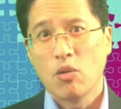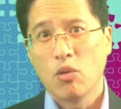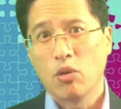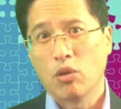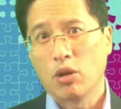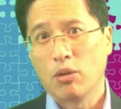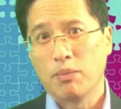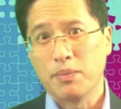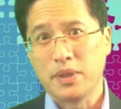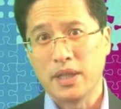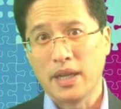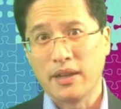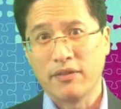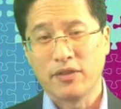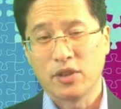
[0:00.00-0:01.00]
or
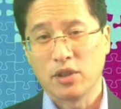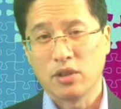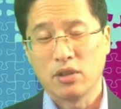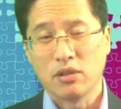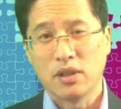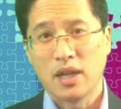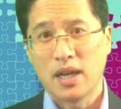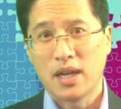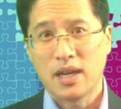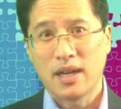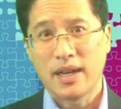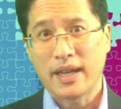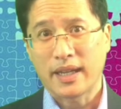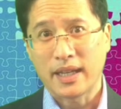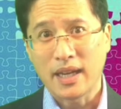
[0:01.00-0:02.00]
behavioral
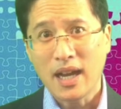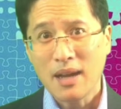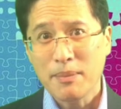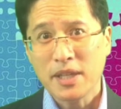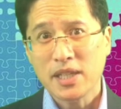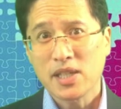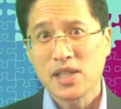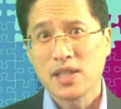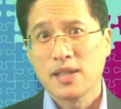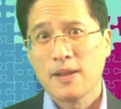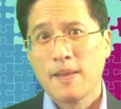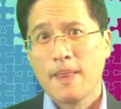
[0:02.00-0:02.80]
economics,